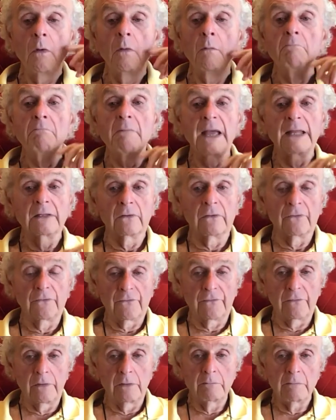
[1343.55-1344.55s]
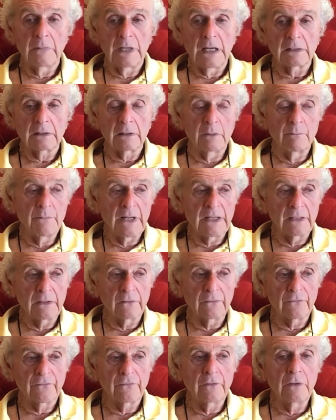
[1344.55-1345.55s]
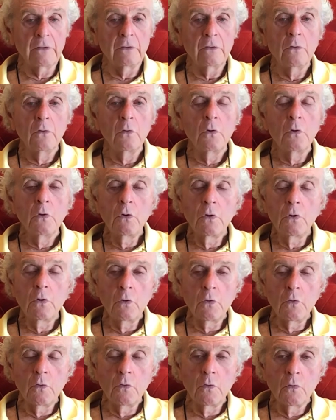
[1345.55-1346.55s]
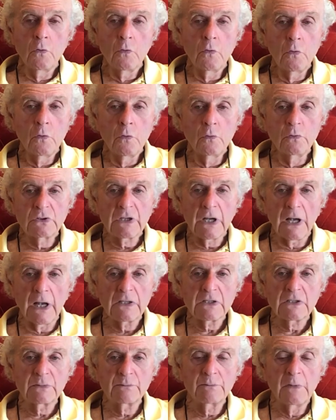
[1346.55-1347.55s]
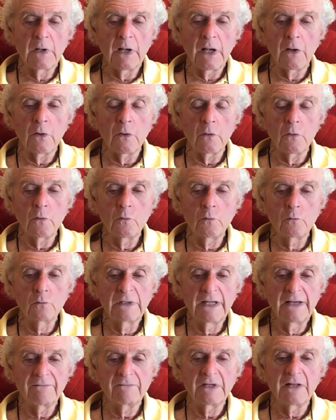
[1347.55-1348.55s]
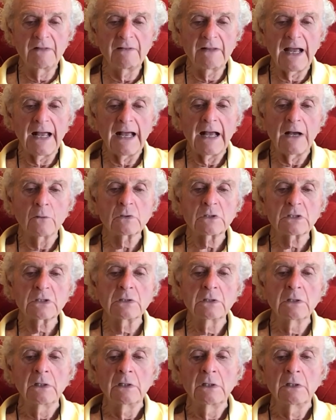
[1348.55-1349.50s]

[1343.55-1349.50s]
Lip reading: Mendelssohn, Mottel Mendelssohn, who lived in the house